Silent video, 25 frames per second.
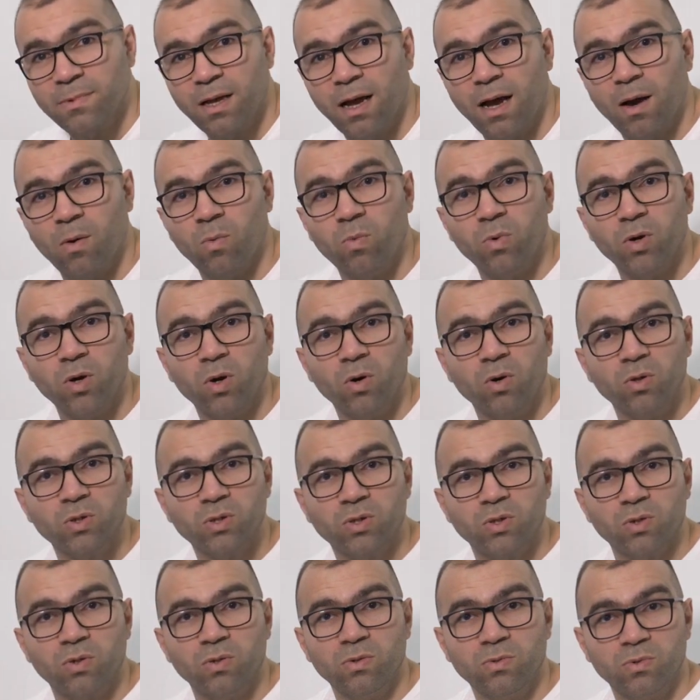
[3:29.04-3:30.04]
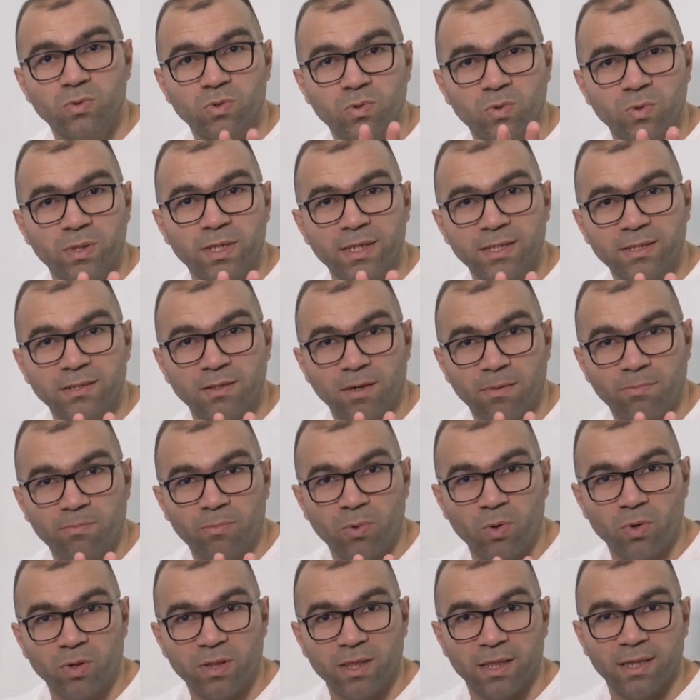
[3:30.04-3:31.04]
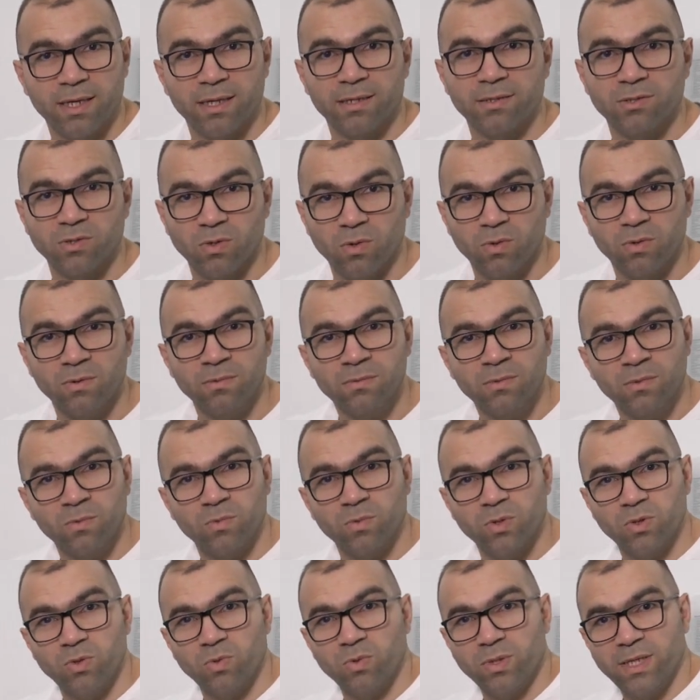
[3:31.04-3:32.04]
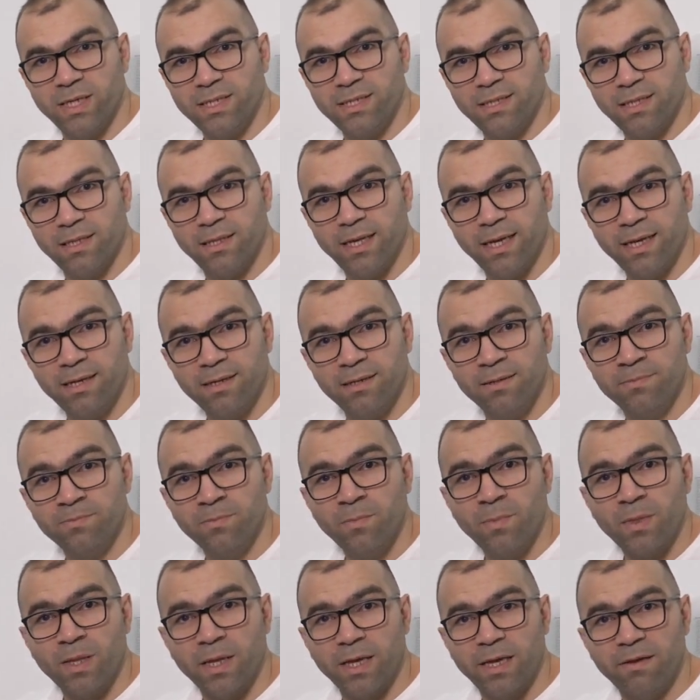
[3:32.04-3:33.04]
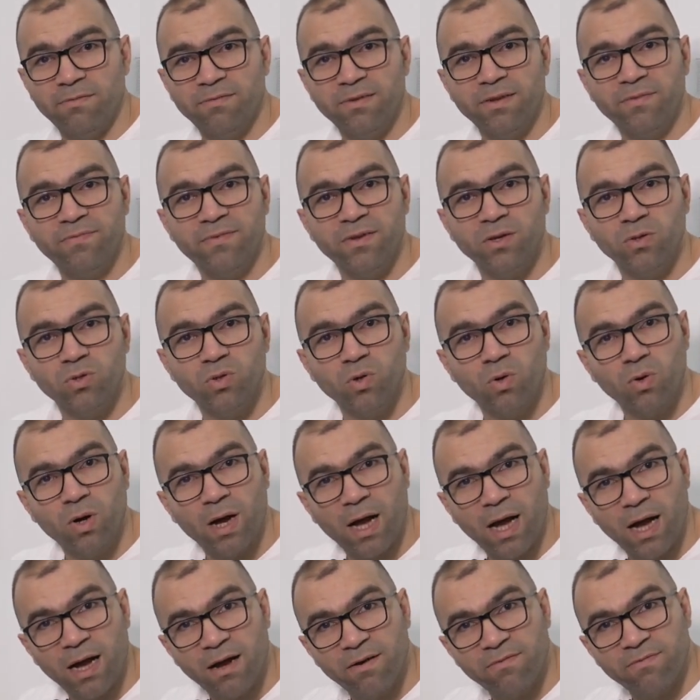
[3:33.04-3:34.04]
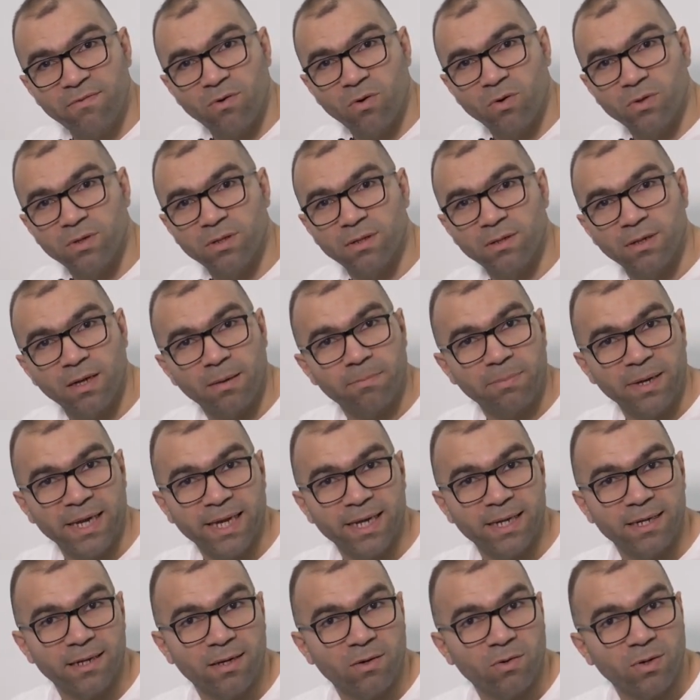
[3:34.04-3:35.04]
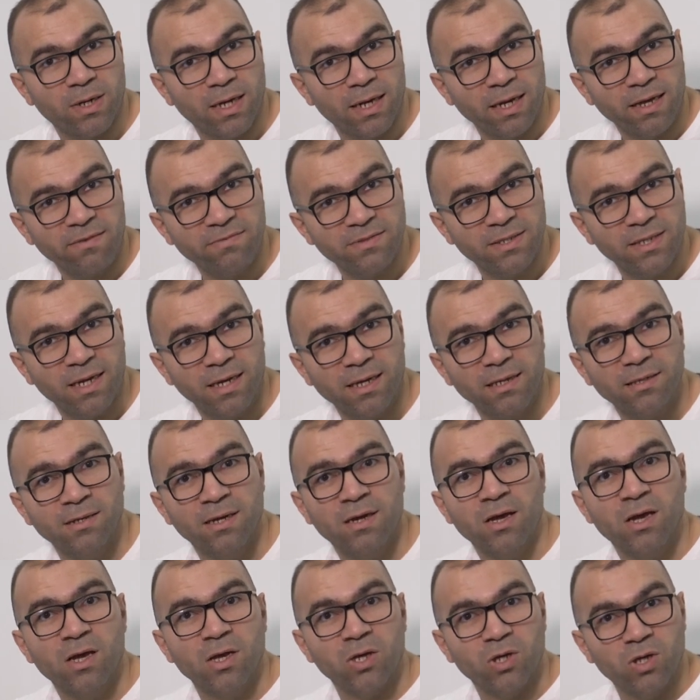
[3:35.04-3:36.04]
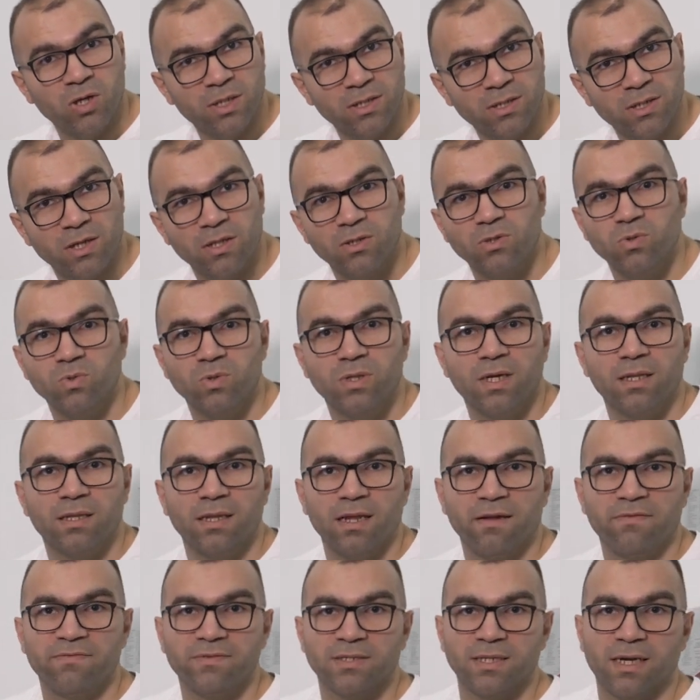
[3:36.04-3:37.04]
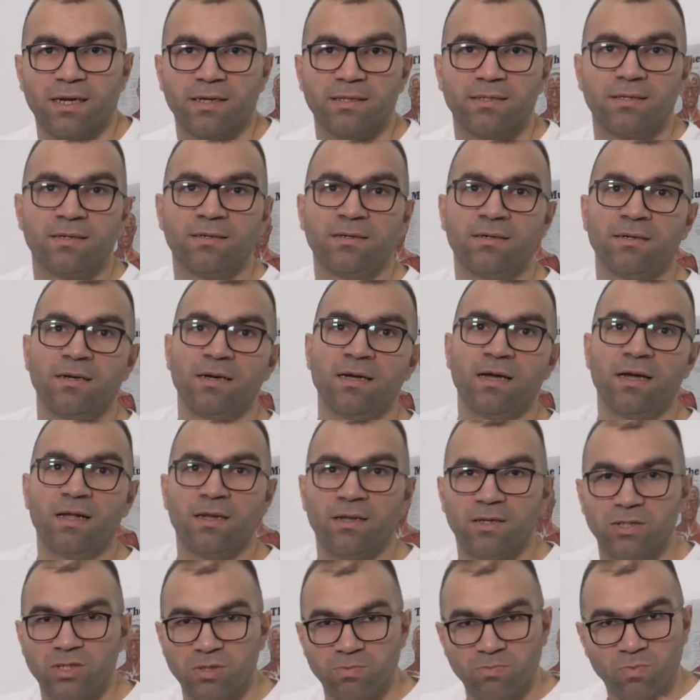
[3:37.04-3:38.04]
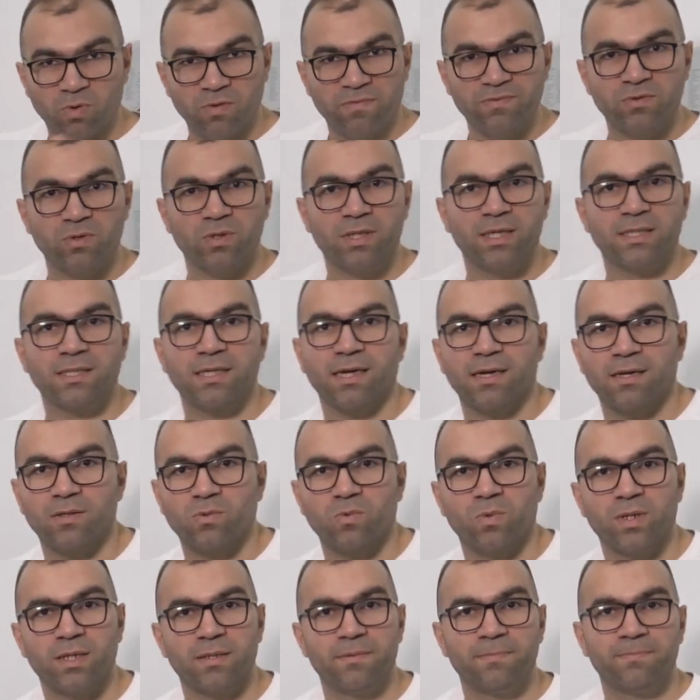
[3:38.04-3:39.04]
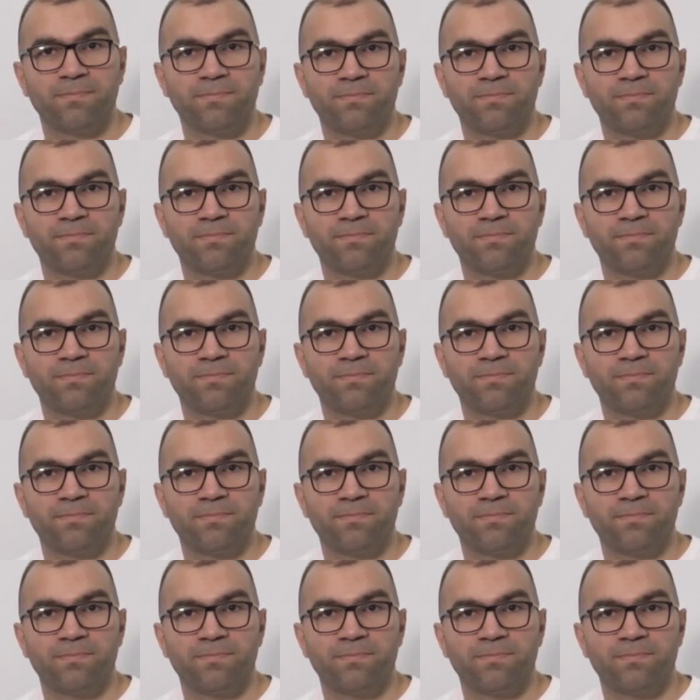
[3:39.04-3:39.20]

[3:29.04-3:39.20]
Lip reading: And we also do this on both legs. So we do this leg, even if you don't have pain on the left side, you still do the left side. Let's move to the second one.